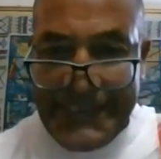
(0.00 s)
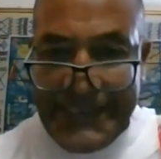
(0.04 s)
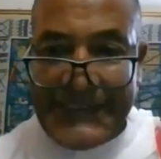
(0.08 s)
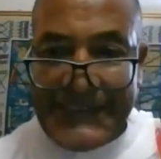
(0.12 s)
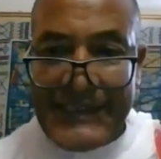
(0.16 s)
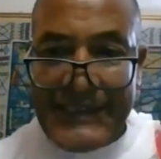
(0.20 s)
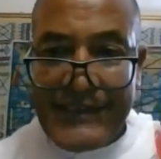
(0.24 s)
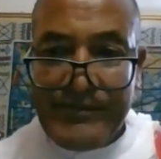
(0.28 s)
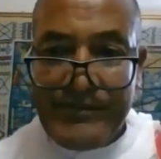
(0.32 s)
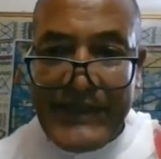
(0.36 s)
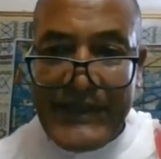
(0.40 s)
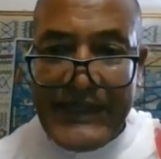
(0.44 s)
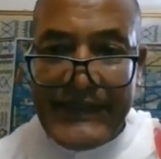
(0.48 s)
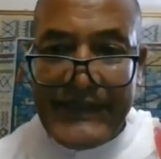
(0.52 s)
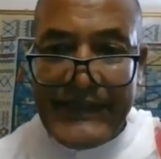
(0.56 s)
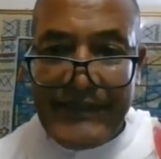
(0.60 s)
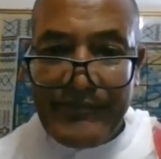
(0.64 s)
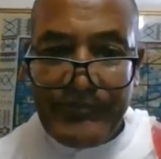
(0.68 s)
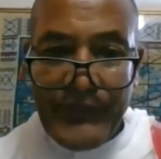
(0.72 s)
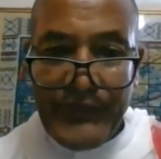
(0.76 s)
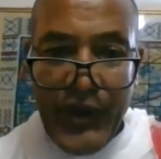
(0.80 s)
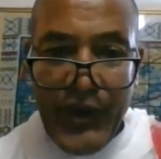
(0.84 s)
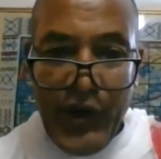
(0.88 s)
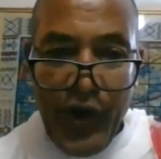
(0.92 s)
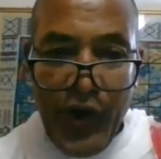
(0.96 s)
a little bit
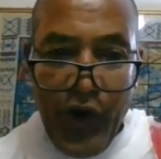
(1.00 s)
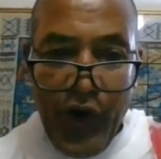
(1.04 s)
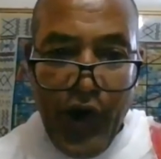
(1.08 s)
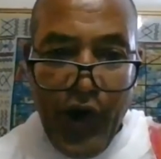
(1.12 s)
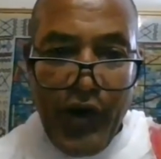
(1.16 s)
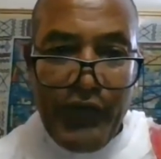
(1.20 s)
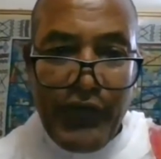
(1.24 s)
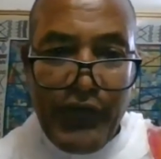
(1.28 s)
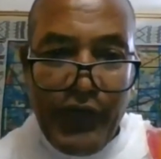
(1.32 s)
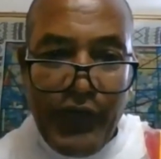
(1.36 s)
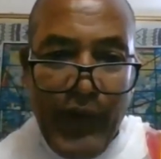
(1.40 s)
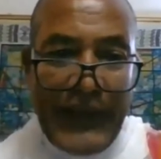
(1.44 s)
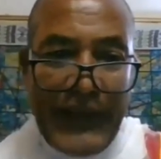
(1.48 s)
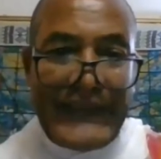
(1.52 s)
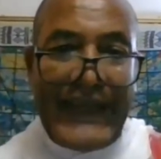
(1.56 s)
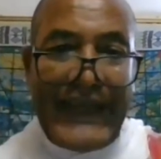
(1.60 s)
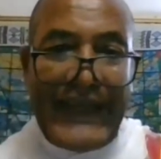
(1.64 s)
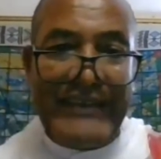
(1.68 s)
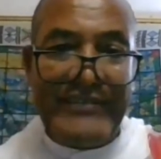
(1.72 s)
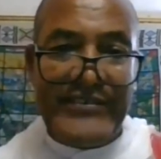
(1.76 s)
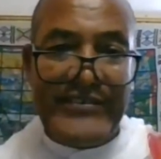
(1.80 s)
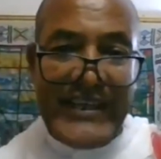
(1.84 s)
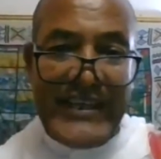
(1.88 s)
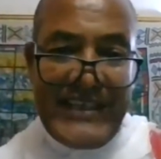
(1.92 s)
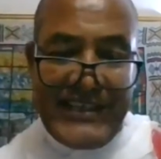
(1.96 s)
of what
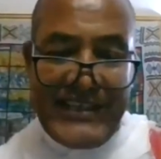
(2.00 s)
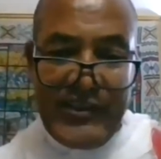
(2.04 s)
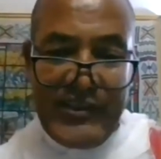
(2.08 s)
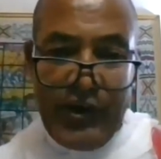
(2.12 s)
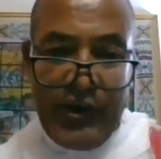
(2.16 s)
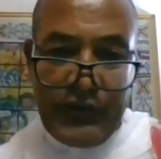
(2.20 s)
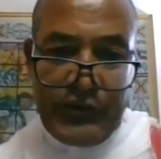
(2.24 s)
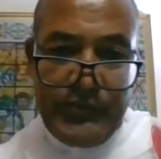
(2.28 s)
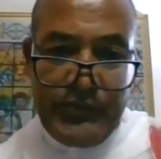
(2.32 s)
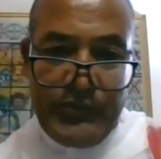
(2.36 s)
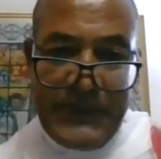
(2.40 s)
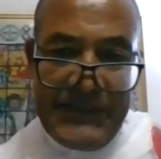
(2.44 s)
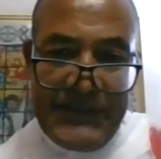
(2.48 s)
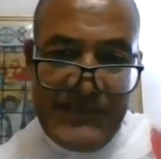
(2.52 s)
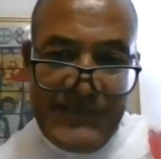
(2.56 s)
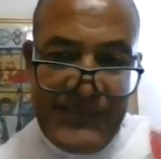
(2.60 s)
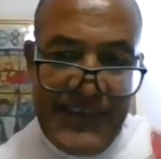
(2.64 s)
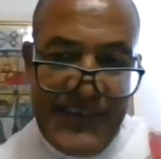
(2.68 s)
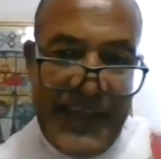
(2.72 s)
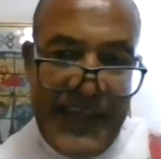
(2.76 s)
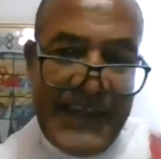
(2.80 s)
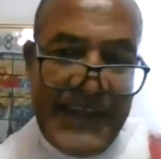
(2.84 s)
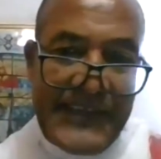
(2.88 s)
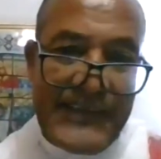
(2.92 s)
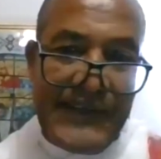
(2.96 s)
has really not been
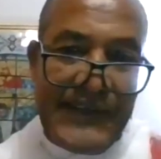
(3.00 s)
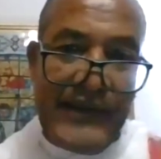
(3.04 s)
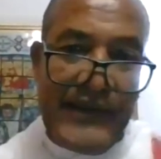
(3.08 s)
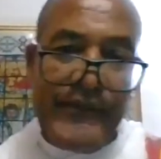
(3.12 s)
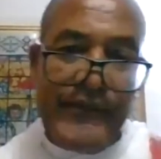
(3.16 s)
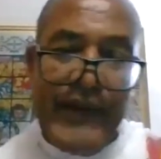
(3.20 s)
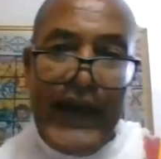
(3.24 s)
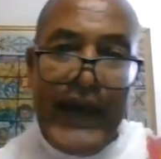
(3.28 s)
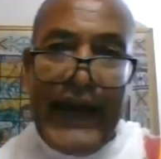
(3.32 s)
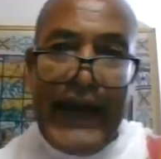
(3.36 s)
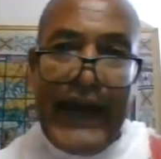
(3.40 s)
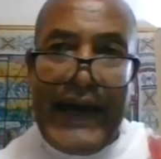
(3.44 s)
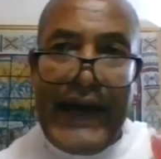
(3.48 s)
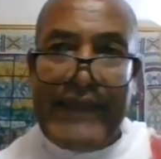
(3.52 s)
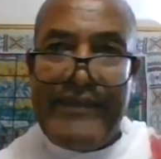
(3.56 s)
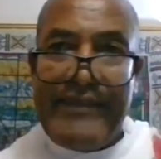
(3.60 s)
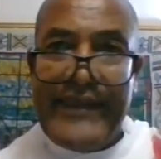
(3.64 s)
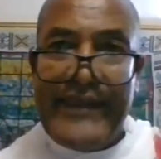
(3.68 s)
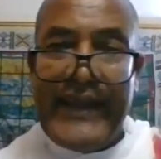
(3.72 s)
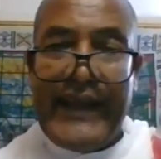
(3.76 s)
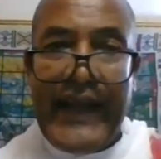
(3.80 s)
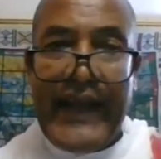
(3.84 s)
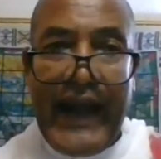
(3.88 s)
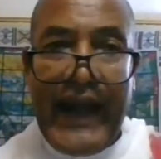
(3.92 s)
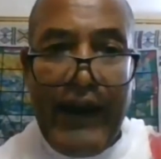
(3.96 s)
said. I
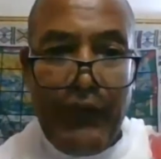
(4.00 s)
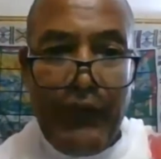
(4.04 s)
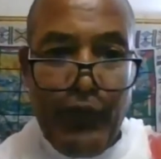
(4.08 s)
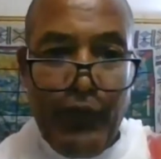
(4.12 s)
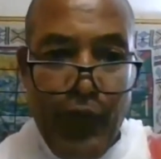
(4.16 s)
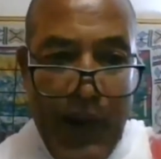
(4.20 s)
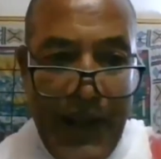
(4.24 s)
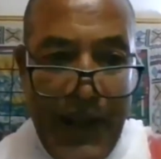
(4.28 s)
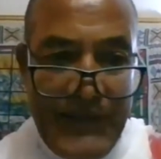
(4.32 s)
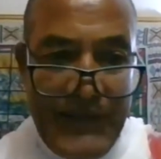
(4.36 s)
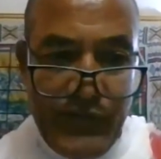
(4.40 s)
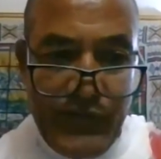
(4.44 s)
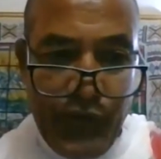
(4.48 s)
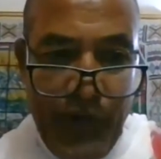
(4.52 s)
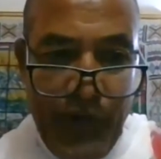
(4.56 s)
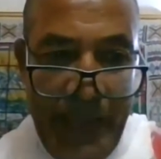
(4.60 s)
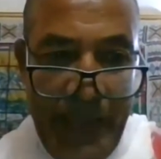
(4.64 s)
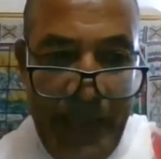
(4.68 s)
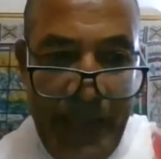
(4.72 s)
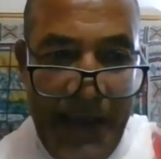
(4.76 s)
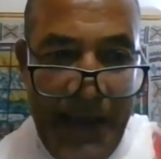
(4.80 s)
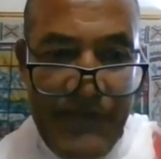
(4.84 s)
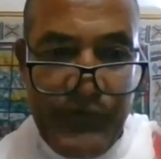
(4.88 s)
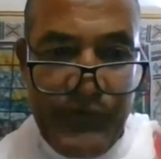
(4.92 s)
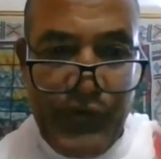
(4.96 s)
think once we
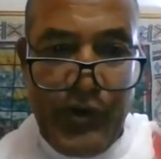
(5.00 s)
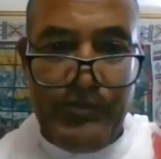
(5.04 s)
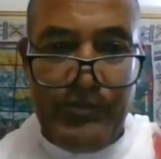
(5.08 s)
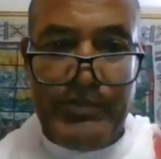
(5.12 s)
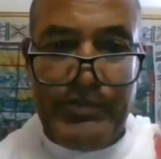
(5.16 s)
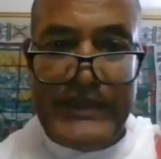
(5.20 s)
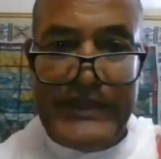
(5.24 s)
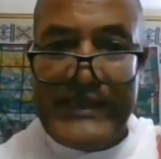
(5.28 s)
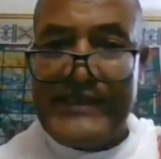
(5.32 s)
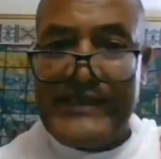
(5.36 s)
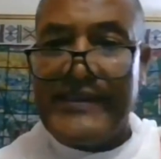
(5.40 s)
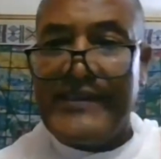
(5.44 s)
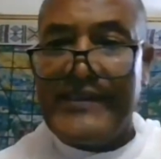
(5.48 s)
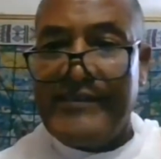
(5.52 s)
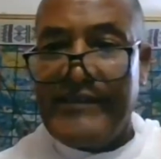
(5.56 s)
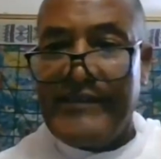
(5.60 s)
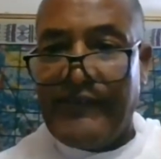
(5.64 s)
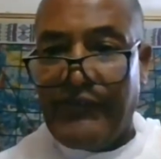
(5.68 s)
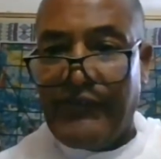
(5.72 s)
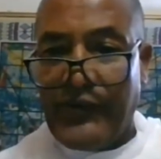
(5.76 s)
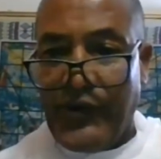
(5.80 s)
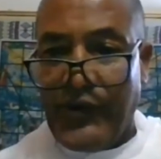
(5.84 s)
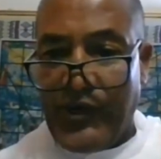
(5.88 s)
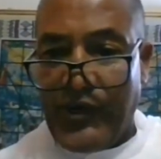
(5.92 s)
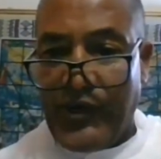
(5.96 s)
have completed the
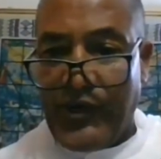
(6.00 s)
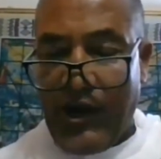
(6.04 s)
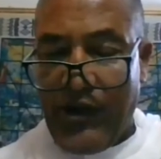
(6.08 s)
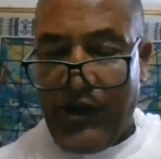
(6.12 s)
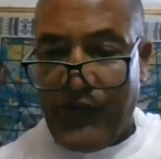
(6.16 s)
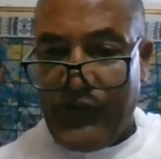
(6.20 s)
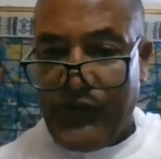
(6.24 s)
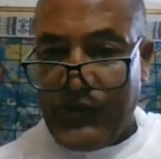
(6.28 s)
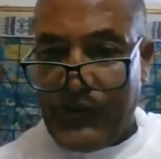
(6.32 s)
flora of